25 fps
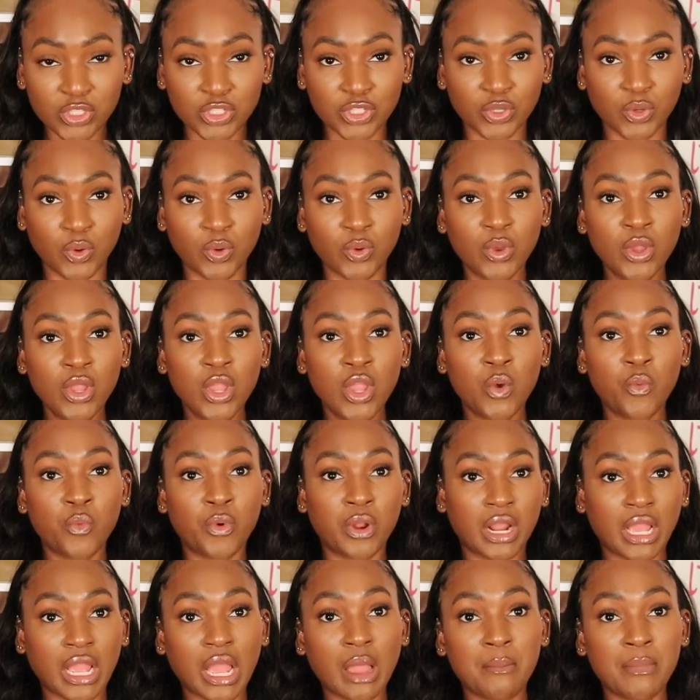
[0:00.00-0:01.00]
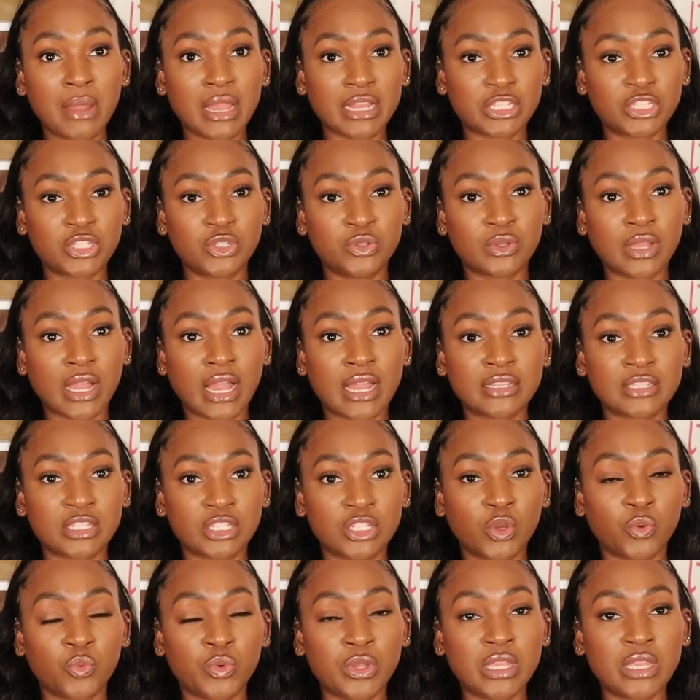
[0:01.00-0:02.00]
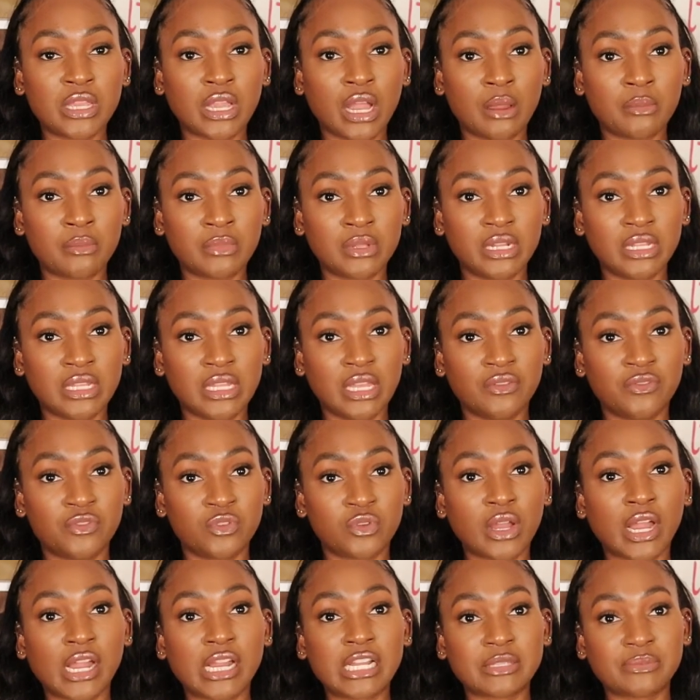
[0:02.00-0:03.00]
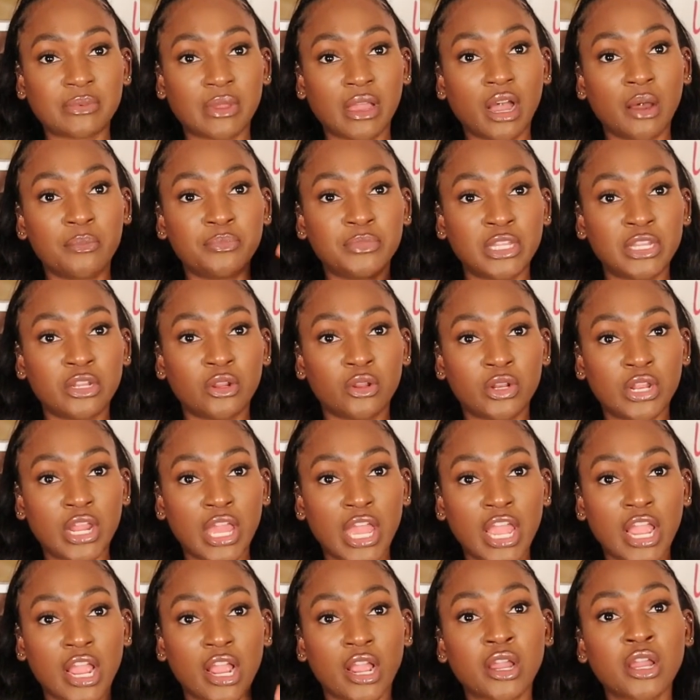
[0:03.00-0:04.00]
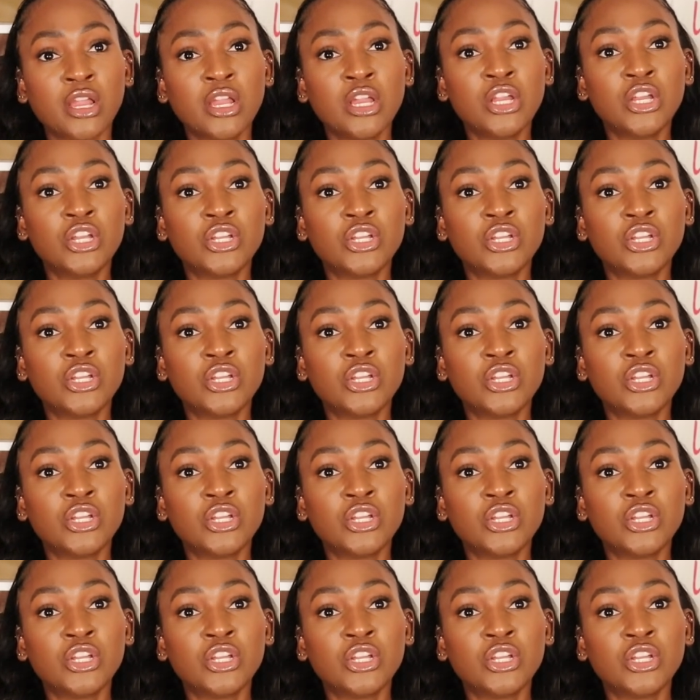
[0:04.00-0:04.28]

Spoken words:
So when I come back to you guys in a week, I'm going to give you guys my update on the hair.